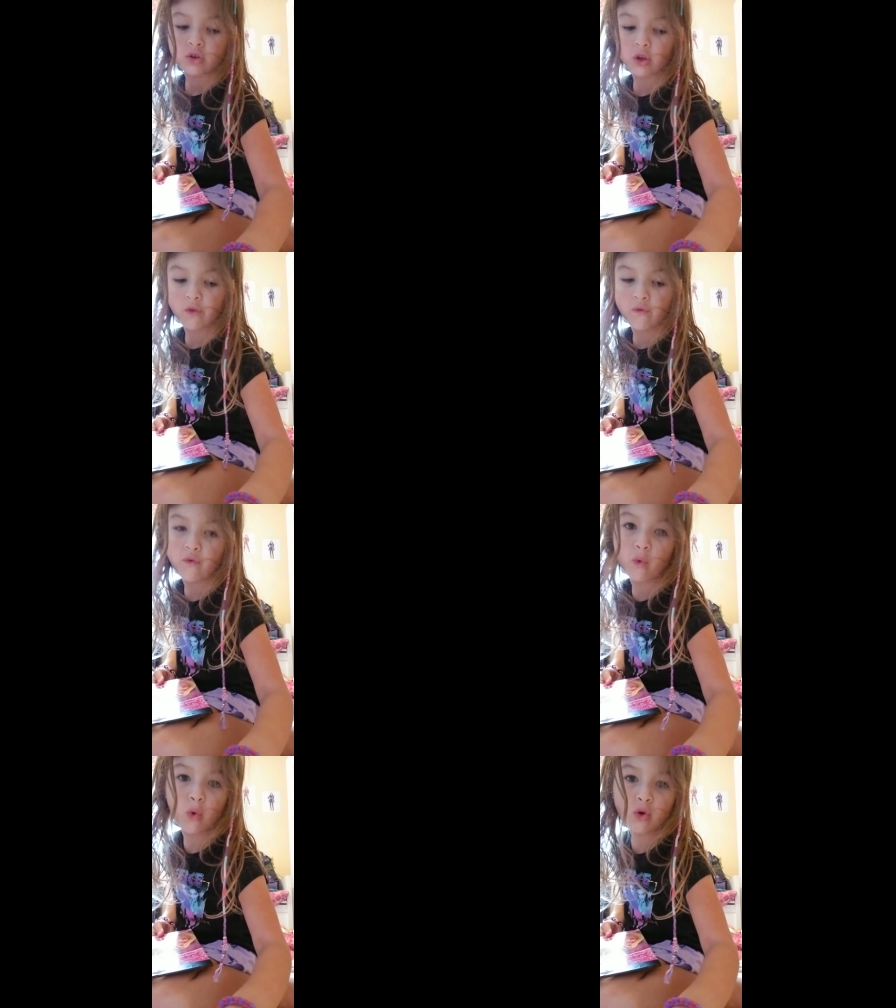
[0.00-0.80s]
just
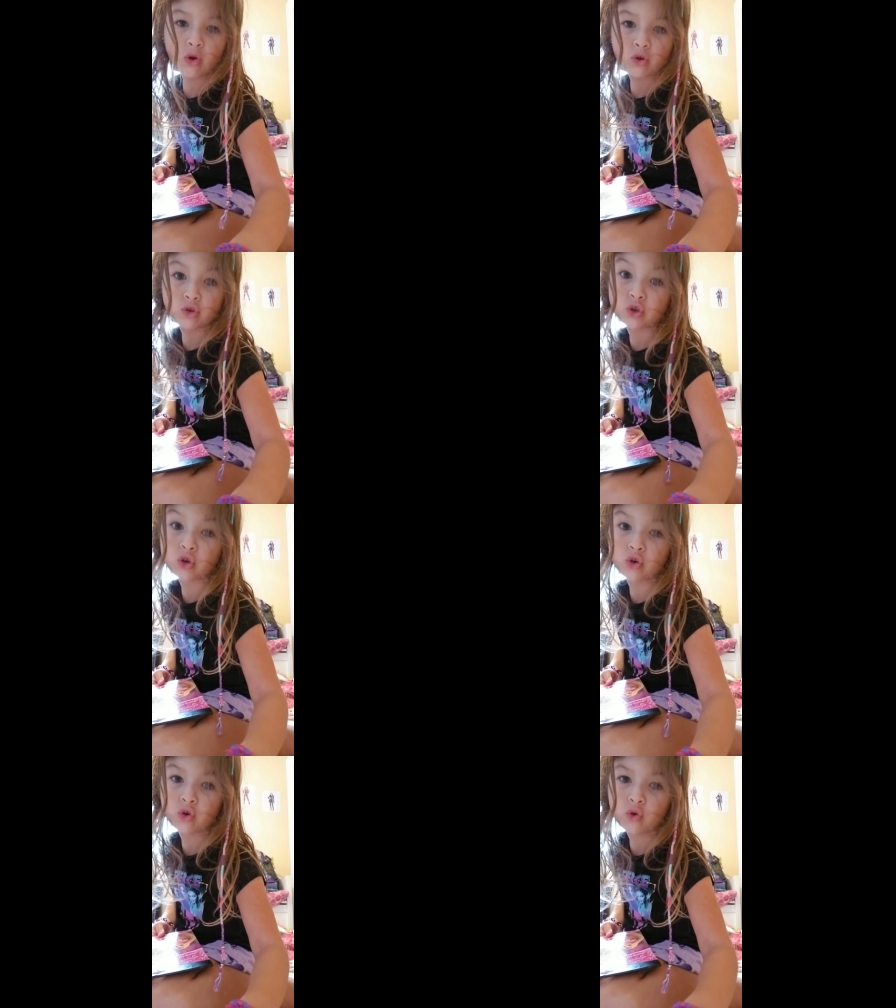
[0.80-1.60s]
four or
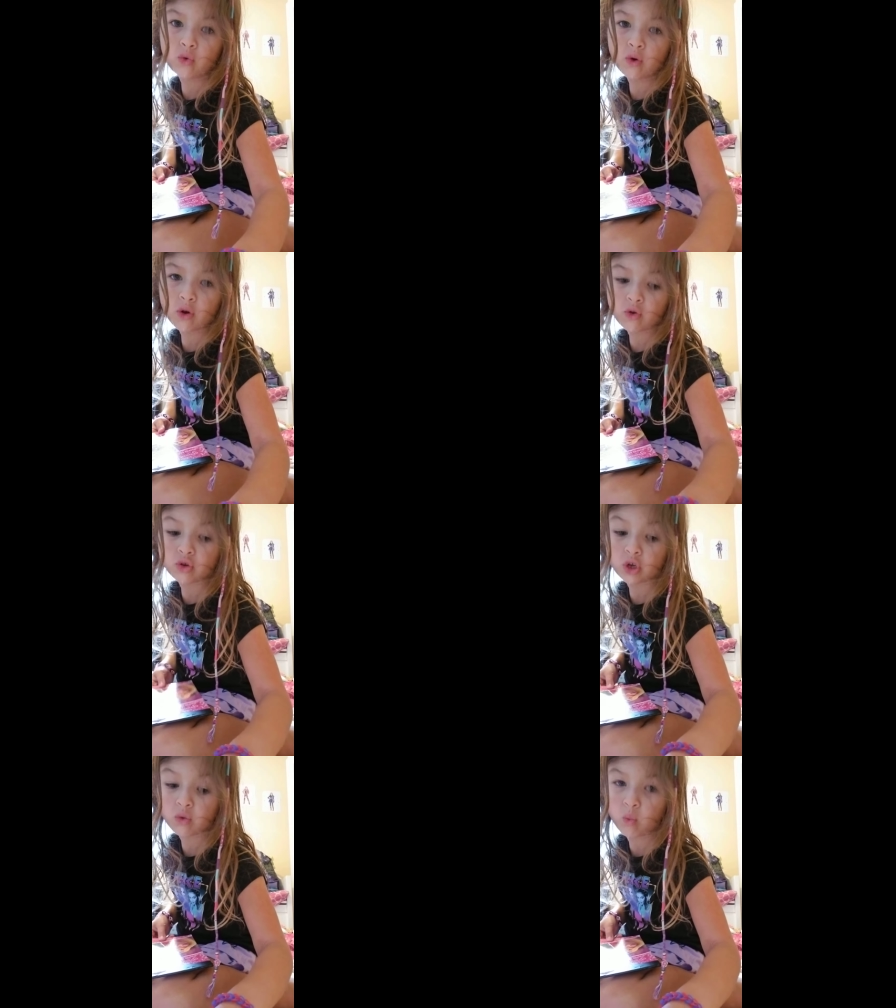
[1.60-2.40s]
two or
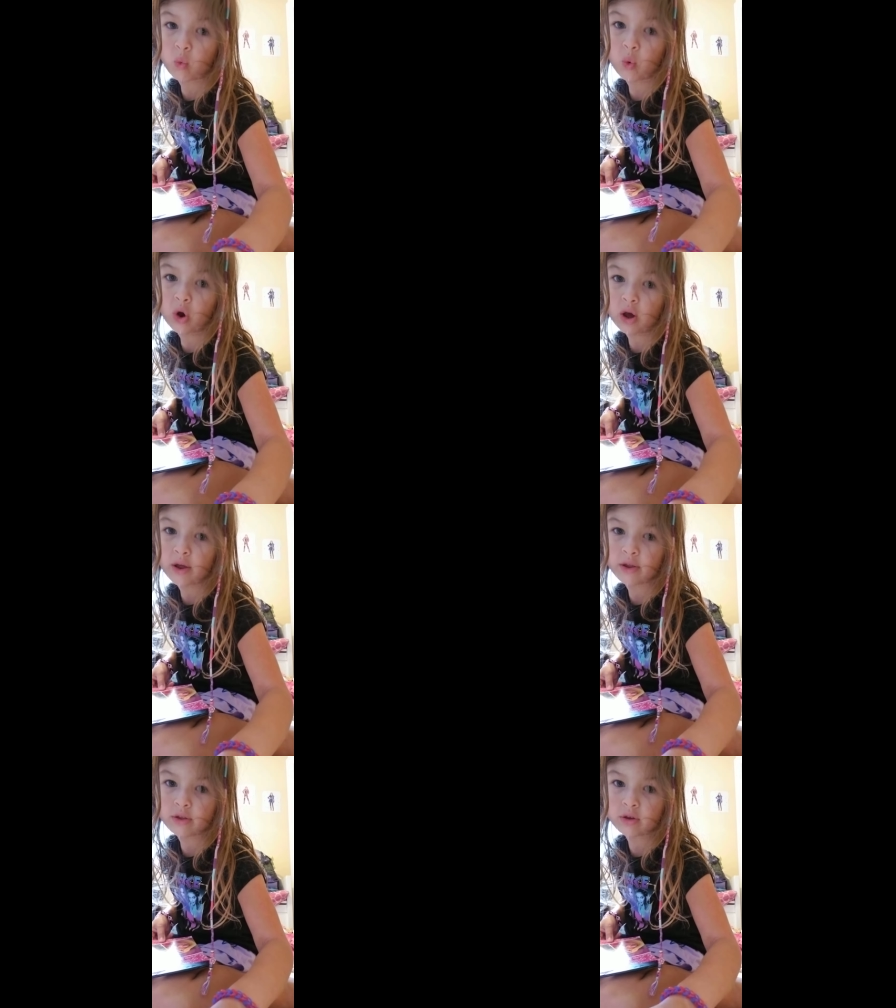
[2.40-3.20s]
just
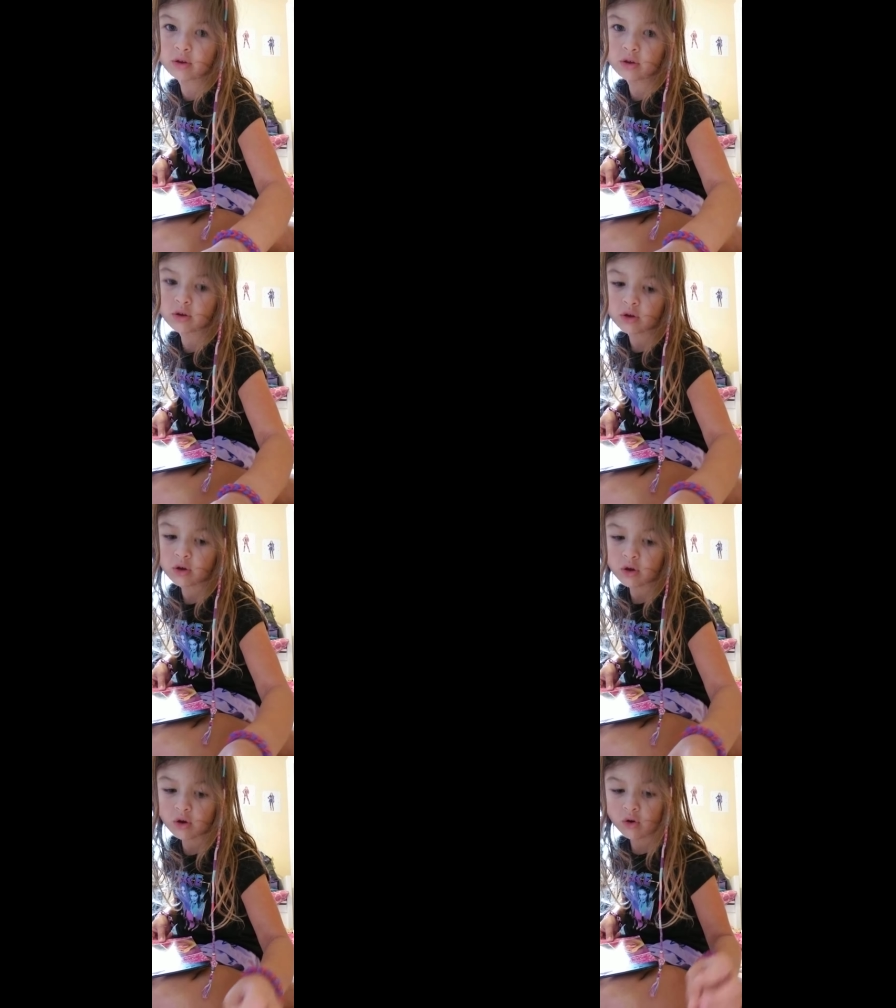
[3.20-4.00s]
one.
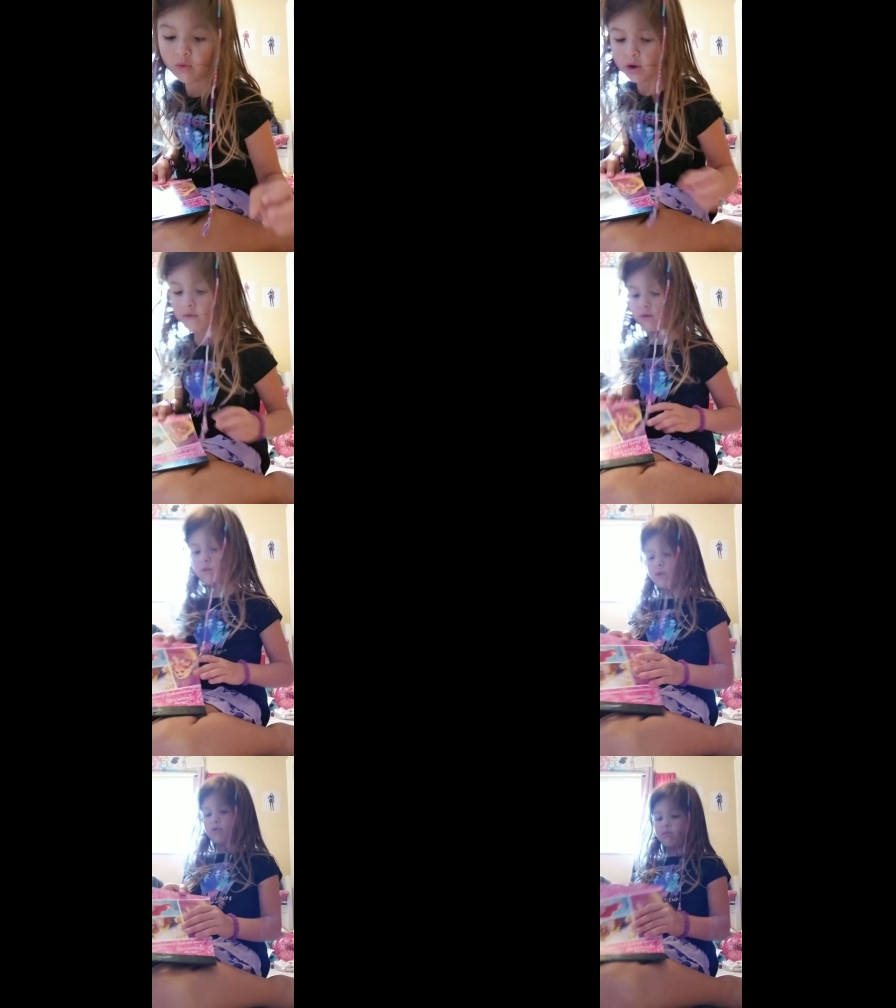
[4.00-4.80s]

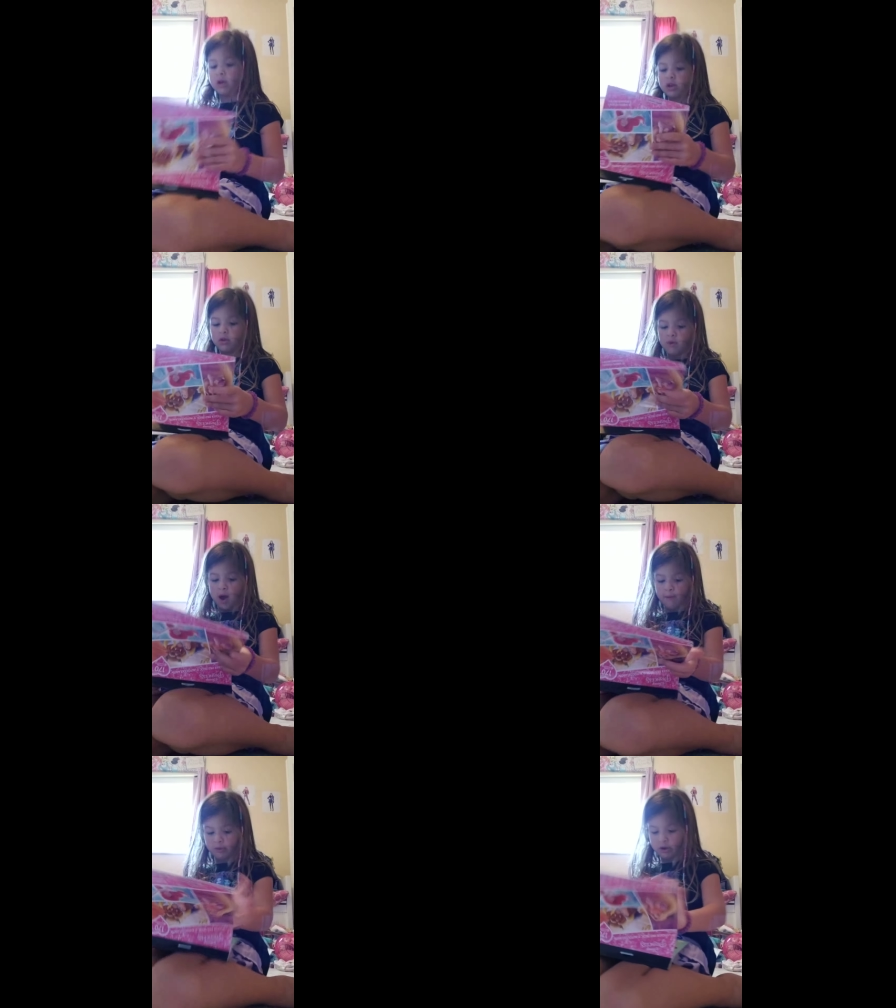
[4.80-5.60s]
Whatever one makes you
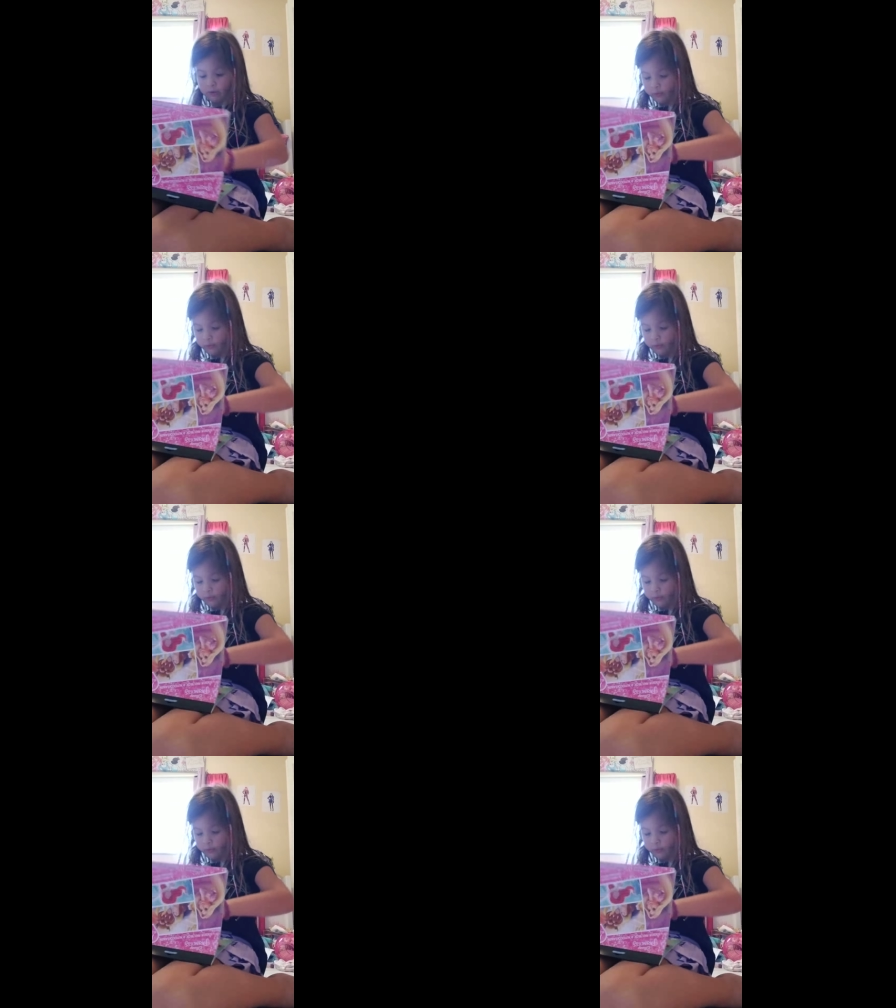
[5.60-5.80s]
happy.